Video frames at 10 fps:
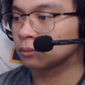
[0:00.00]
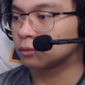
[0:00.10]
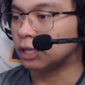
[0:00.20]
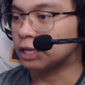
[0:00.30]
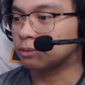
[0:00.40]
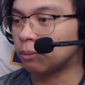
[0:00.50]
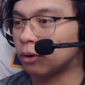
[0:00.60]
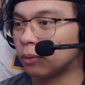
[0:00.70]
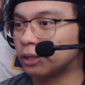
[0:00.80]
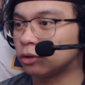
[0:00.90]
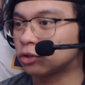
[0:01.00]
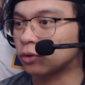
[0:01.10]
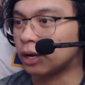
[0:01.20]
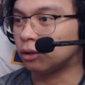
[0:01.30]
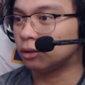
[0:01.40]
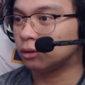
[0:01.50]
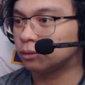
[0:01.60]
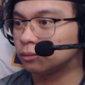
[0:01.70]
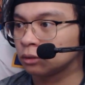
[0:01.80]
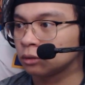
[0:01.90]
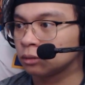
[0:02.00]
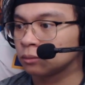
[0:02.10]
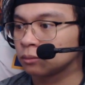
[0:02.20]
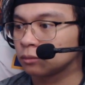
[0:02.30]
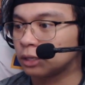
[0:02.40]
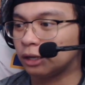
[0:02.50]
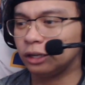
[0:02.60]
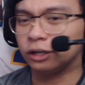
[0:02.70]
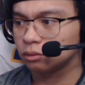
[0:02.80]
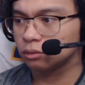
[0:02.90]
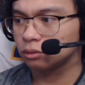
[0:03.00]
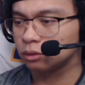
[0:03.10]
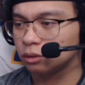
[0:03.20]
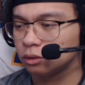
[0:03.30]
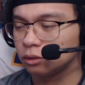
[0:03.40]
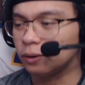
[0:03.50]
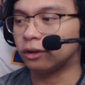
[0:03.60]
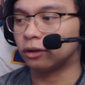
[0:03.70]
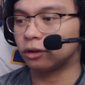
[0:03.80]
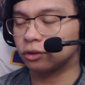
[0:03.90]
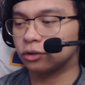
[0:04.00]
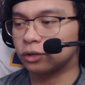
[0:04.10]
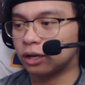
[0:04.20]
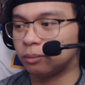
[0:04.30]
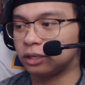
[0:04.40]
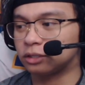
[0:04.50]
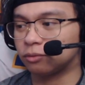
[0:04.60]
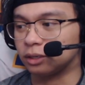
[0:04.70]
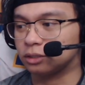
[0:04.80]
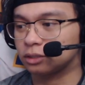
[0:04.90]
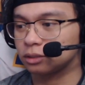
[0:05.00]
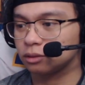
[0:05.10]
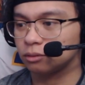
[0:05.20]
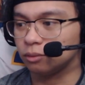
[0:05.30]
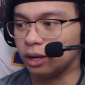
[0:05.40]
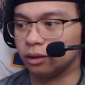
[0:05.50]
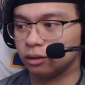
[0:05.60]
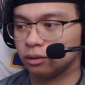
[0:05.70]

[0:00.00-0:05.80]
Yes, my boy went through trial. How do you know? Right, you can go through trial in Emilia's place. Right.